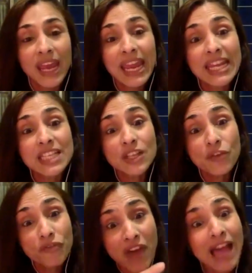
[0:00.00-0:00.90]
is
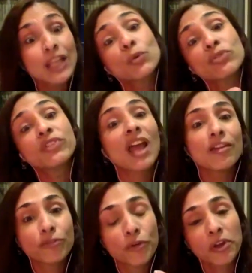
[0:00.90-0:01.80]
value of
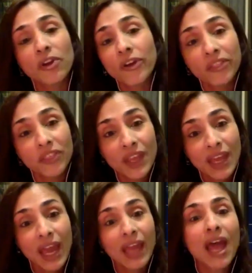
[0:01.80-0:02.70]
life on Earth,
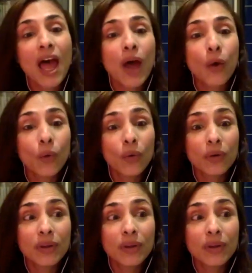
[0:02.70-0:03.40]
and how,